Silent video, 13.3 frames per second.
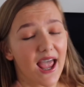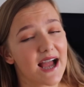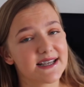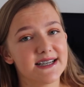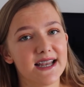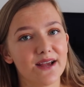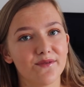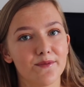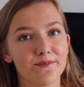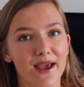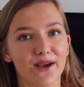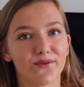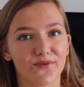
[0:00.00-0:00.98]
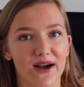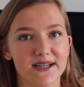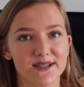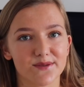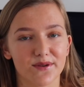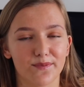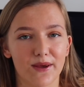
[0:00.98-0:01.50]
I didn't even make
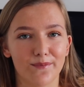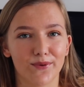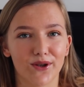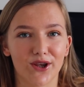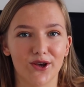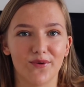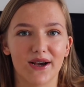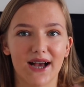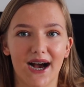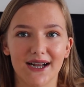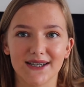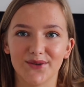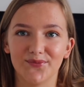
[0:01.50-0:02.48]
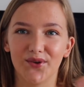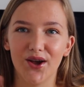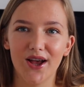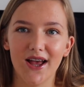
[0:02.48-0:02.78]
friends with people who were kind of